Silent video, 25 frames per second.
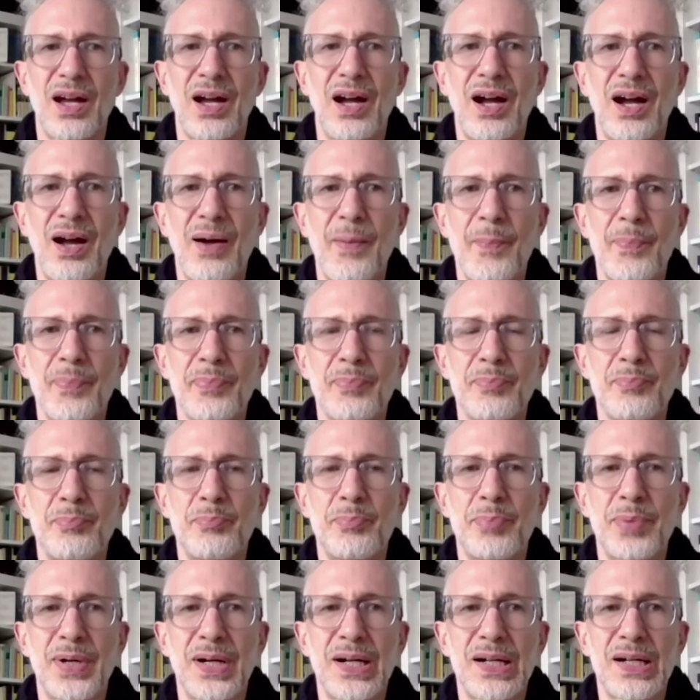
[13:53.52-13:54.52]

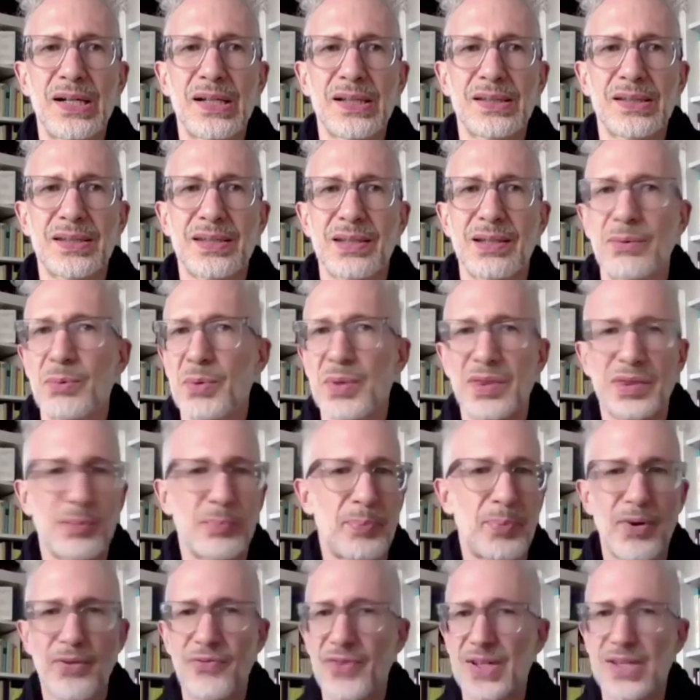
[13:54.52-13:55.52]
but with
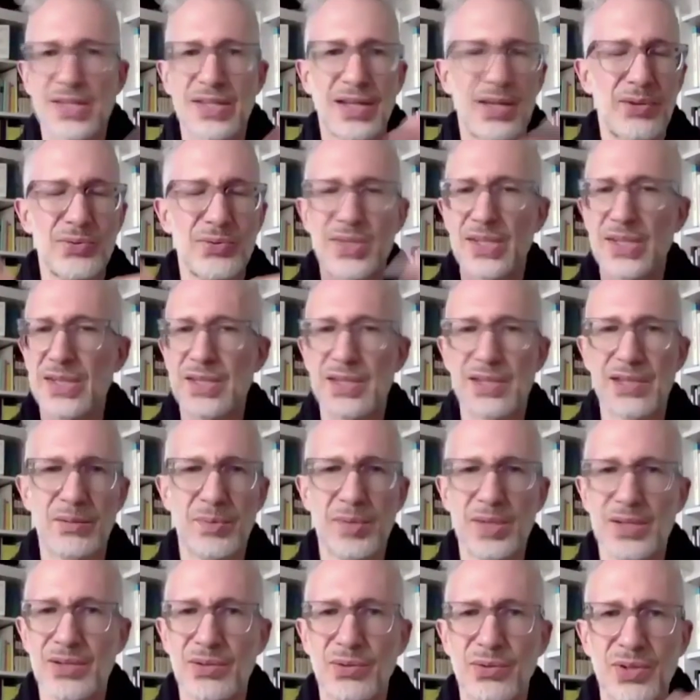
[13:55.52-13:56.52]
the perfect sound
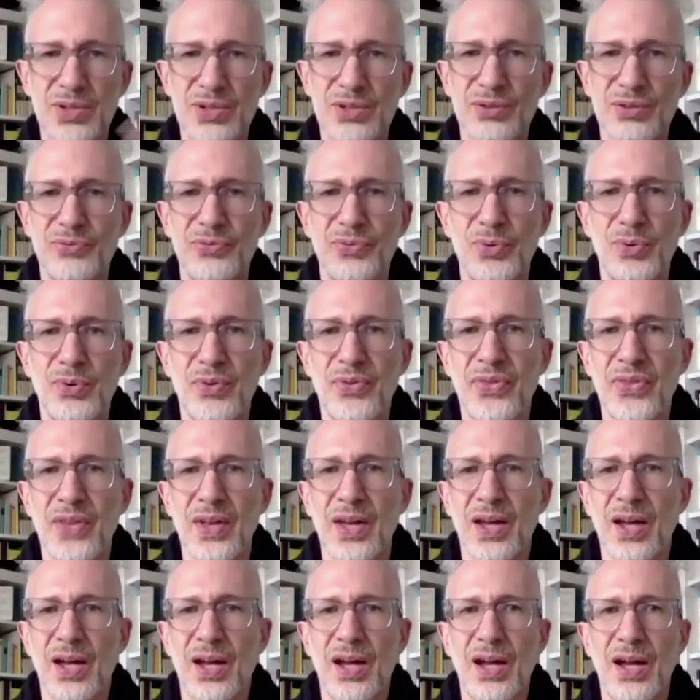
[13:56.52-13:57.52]
system and so on and so forth.
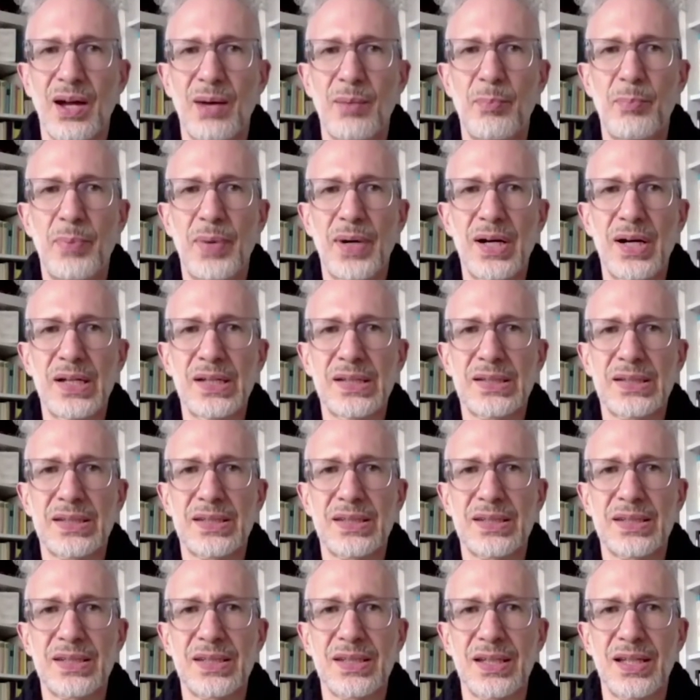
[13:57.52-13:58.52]

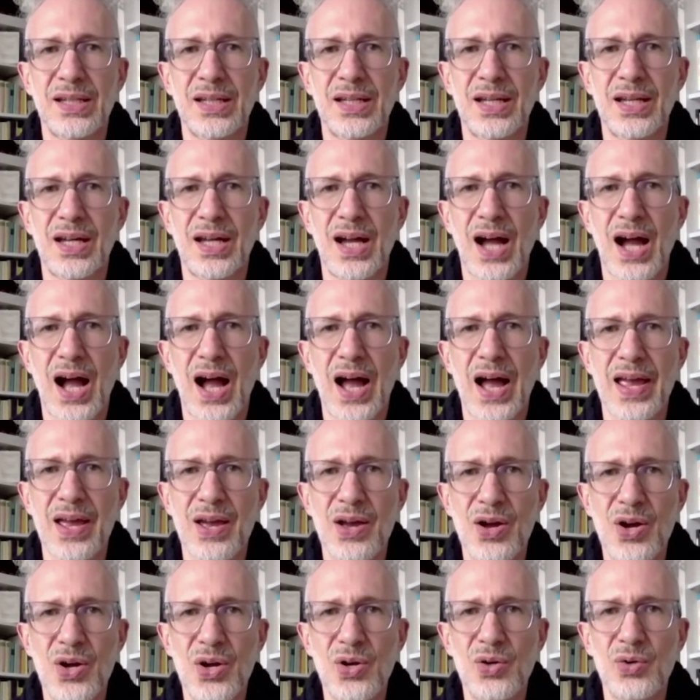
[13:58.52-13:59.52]
But I
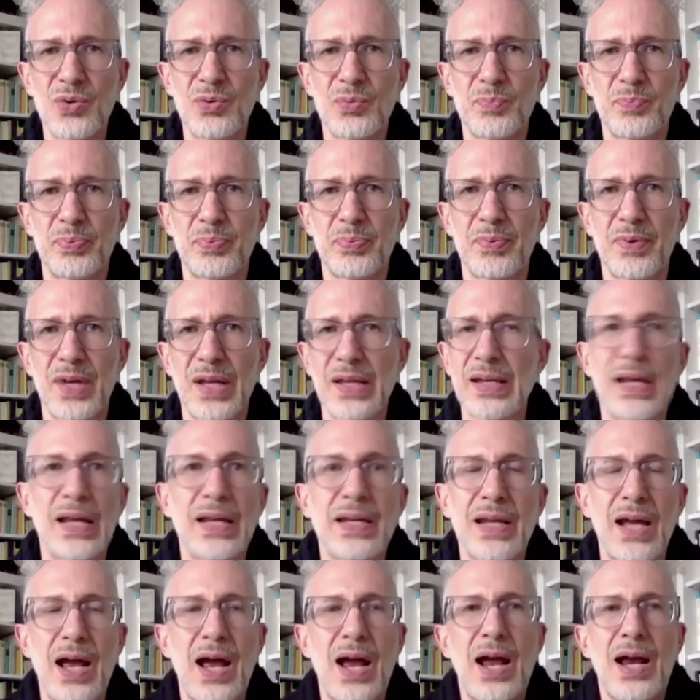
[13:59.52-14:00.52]
hope,
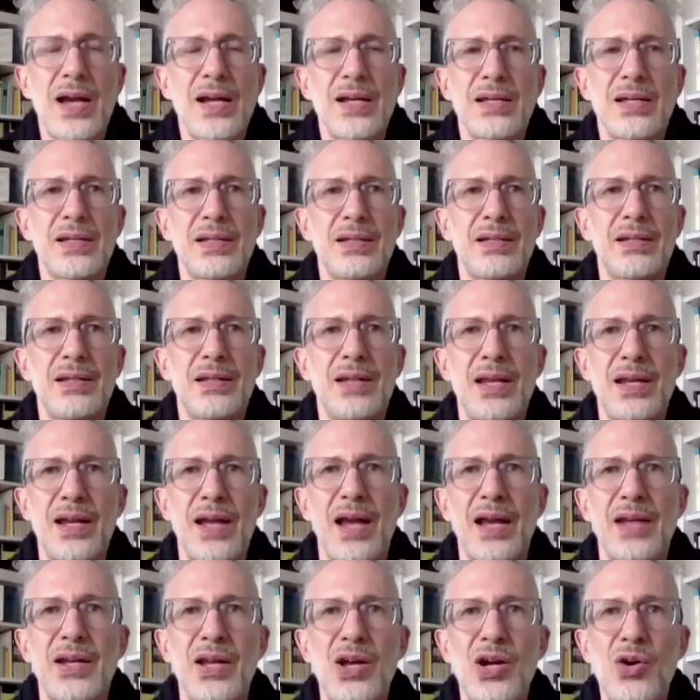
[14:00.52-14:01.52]

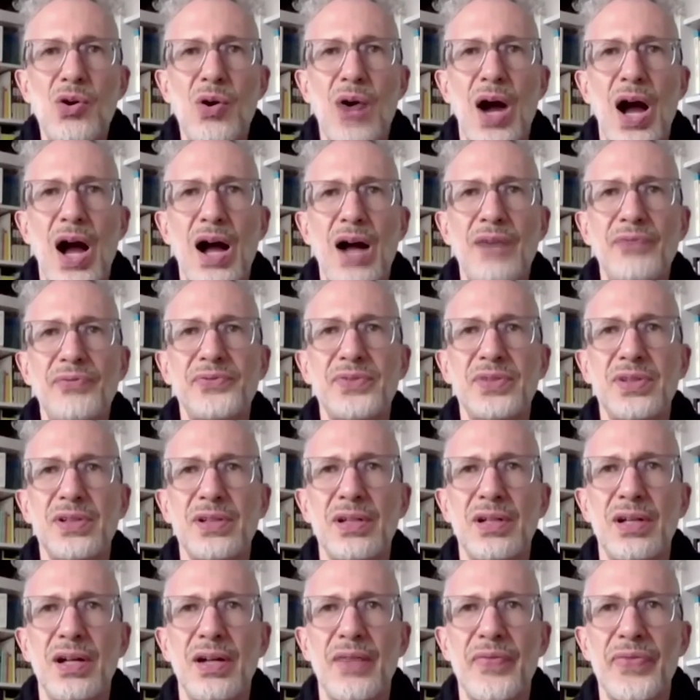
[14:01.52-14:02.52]
and I know
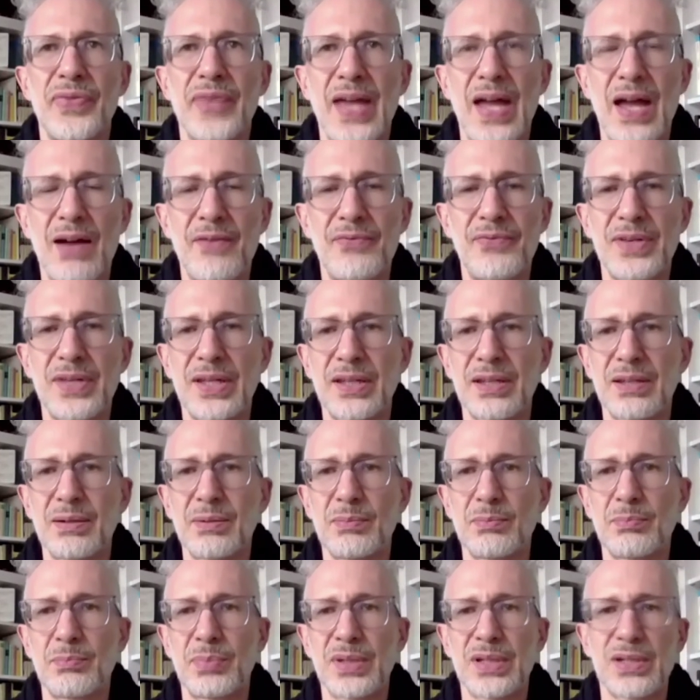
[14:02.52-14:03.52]
after
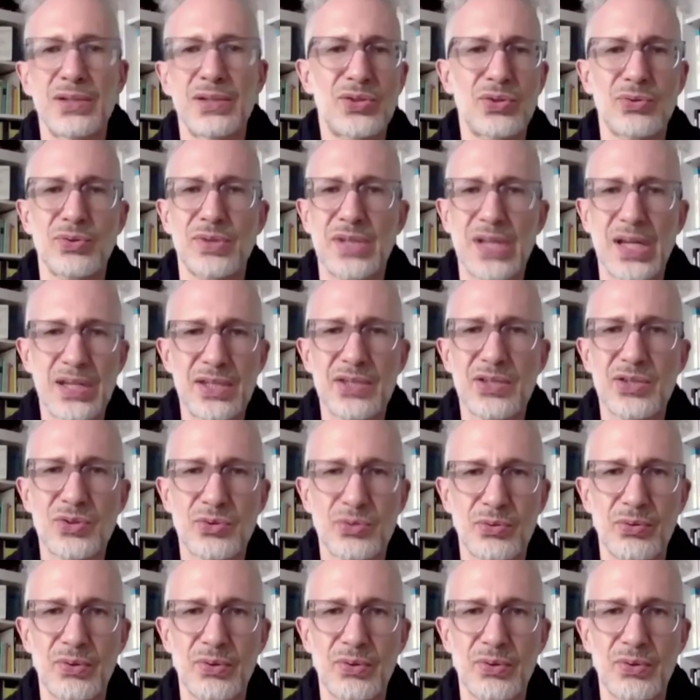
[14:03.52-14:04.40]
having been to test